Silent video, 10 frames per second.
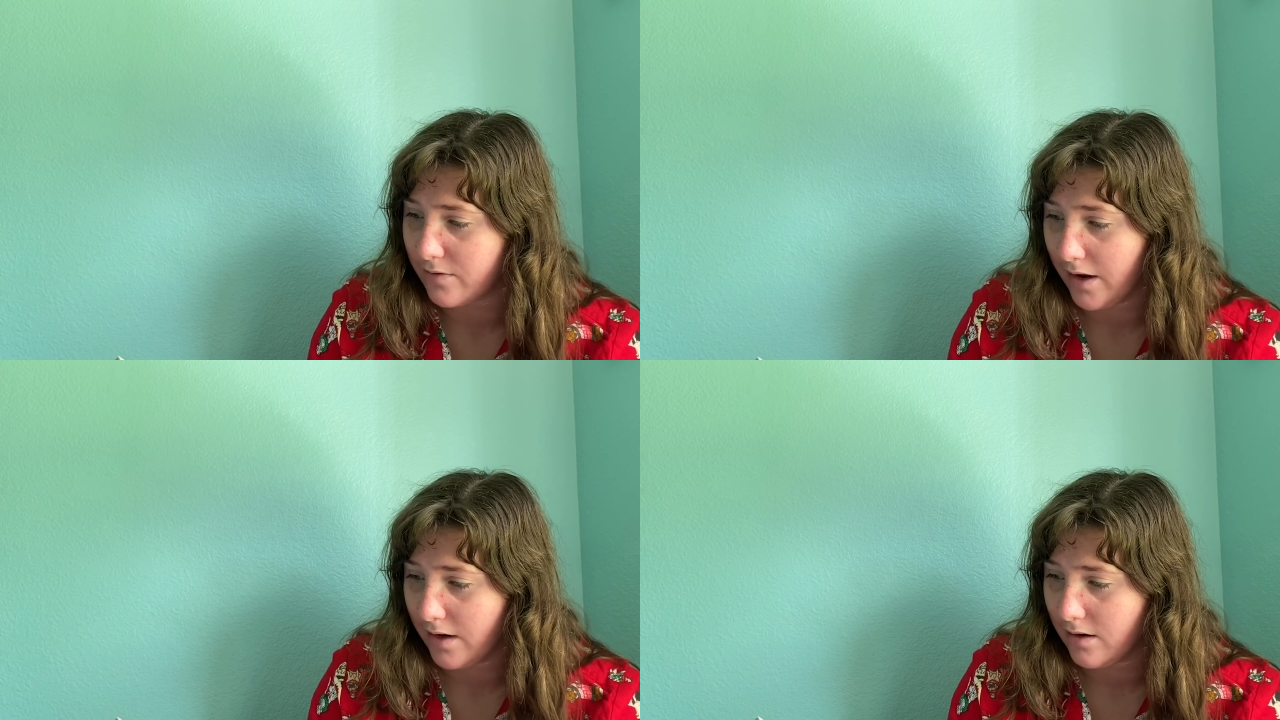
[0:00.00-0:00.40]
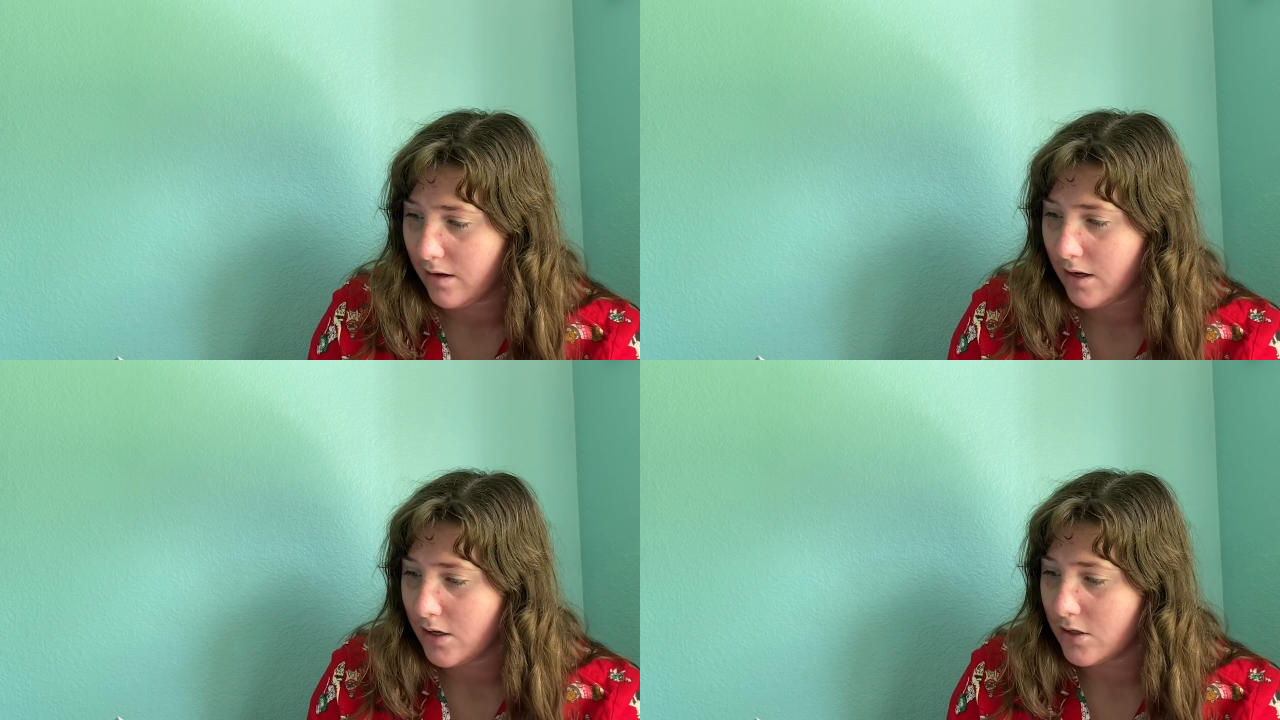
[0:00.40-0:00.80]
fine.
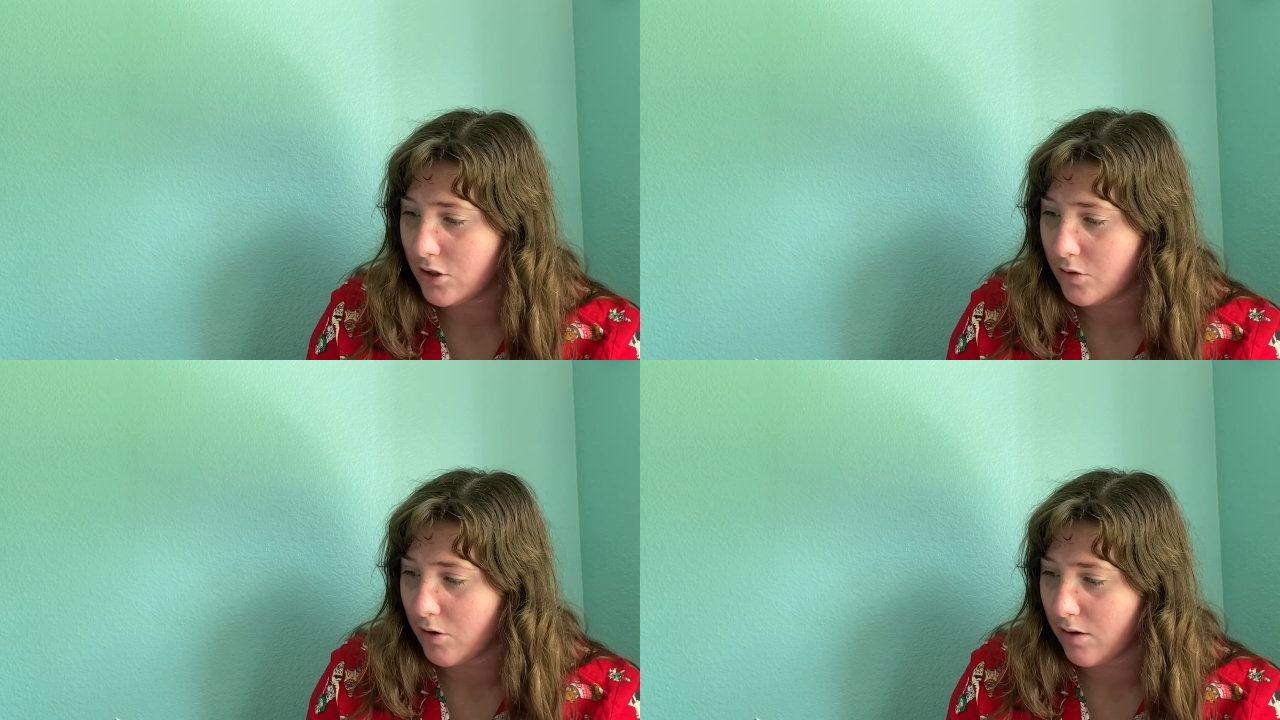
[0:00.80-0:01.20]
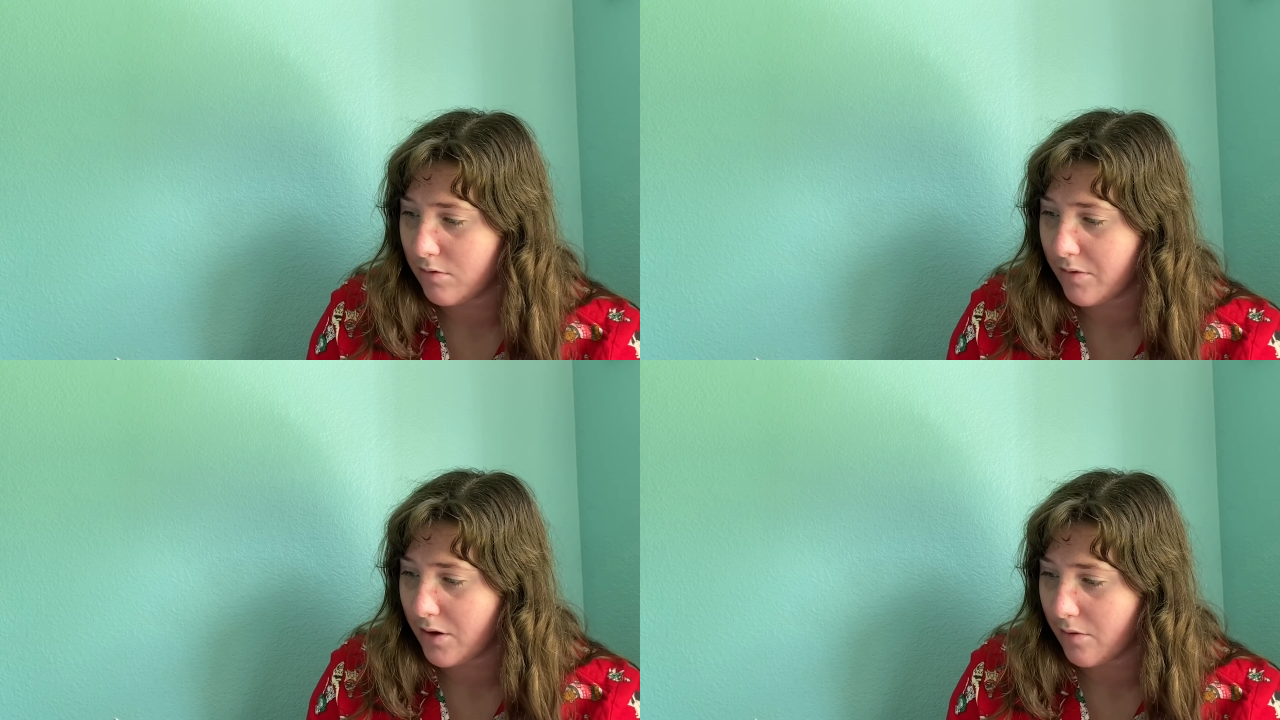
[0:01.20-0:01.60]
She's
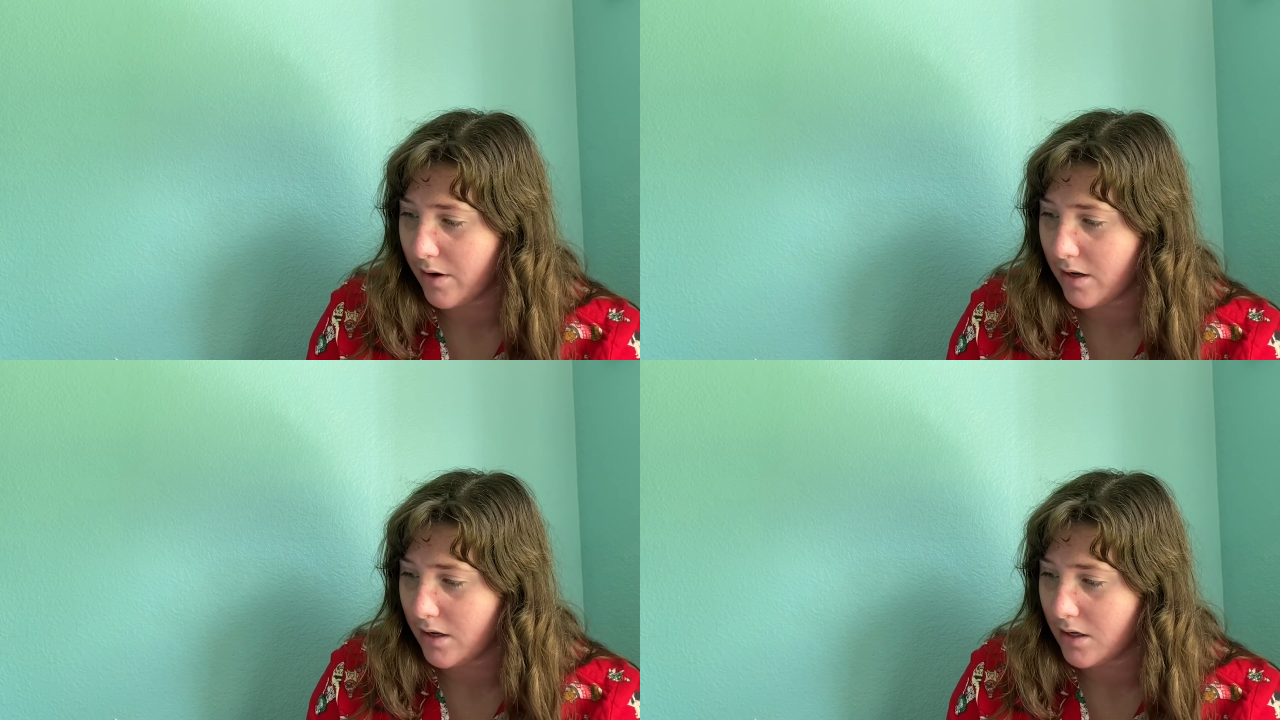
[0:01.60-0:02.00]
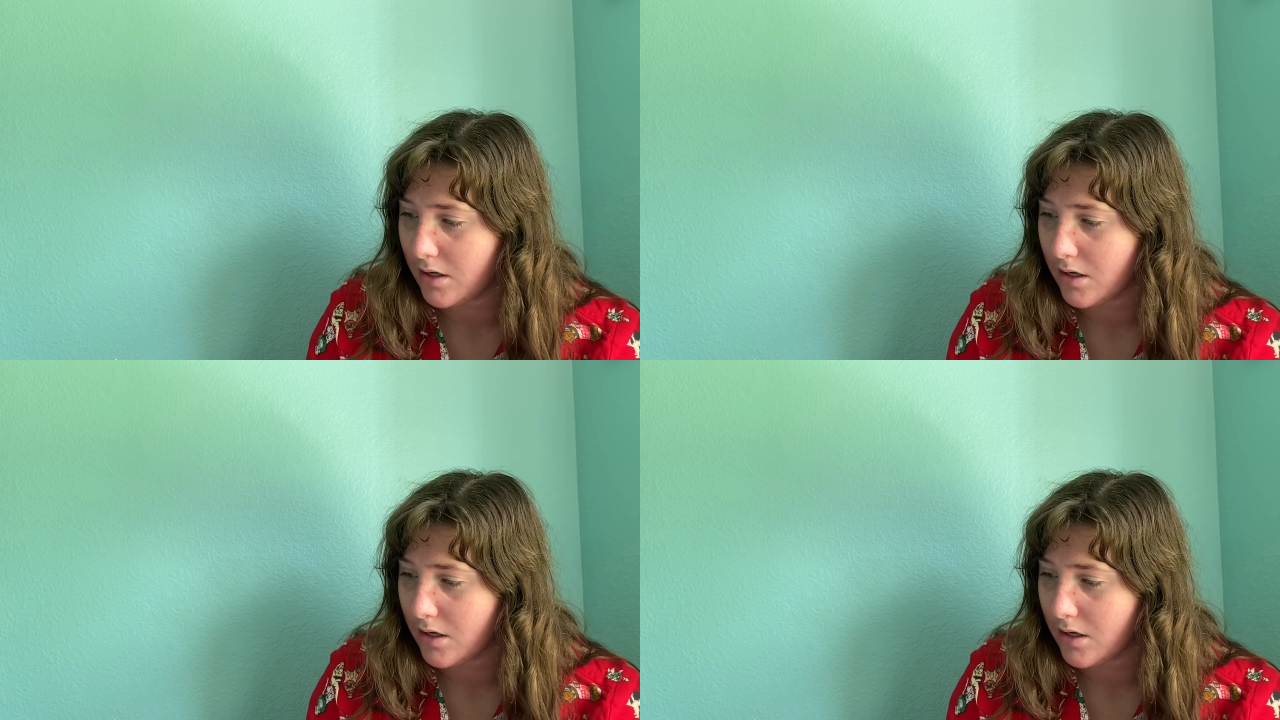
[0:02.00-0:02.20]
probably already..."